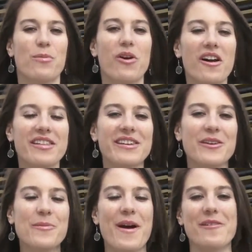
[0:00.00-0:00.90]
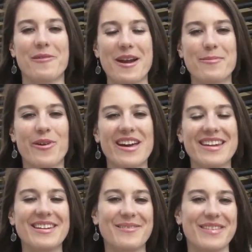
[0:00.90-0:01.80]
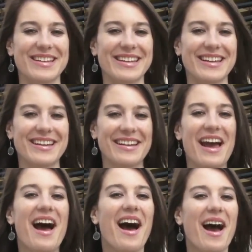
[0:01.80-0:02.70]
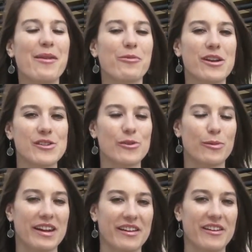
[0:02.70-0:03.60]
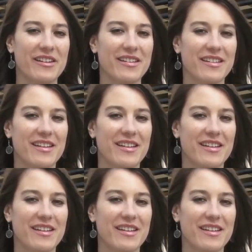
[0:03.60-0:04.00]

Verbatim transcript: brought to you by Ray Brandt Infiniti. I'm Rachel Whittaker.